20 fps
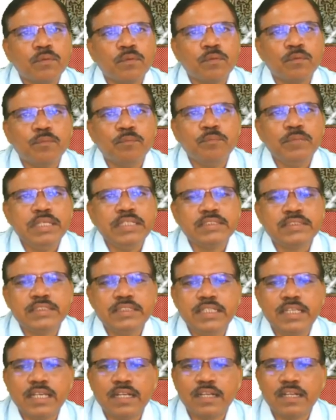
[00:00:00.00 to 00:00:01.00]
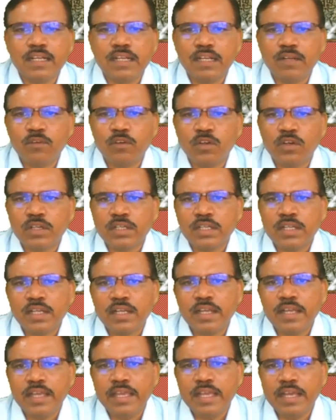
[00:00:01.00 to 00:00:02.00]
Means here what?
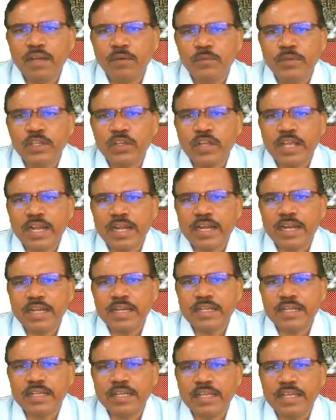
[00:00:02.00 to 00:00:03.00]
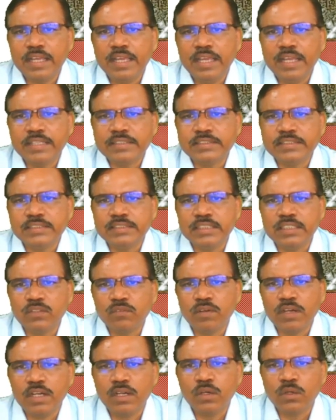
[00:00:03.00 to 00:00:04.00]
We can write x is
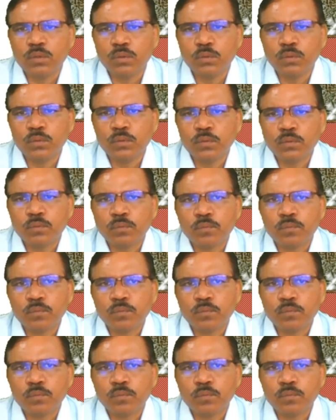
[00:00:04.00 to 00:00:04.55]
equal to